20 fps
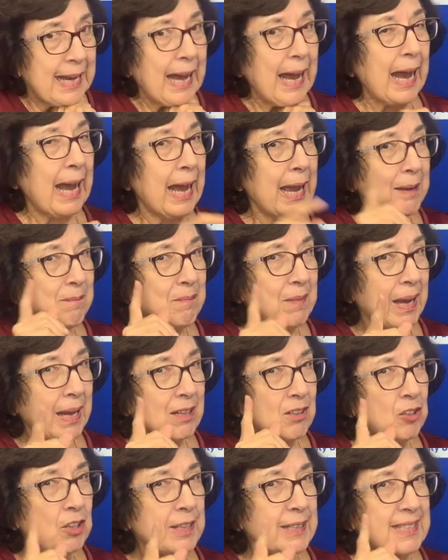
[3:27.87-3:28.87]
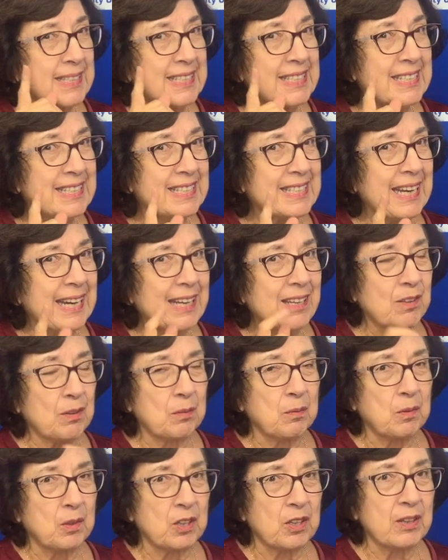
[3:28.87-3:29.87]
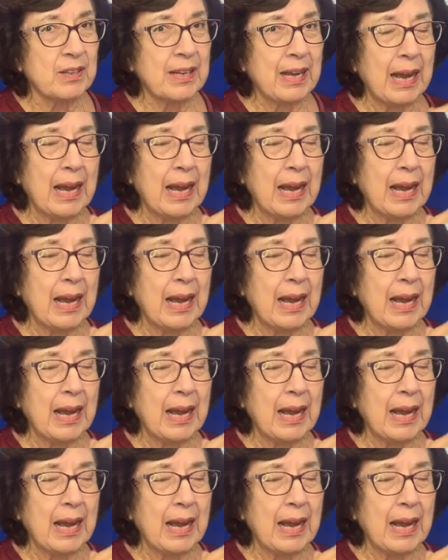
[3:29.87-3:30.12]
I'm not going to say the word,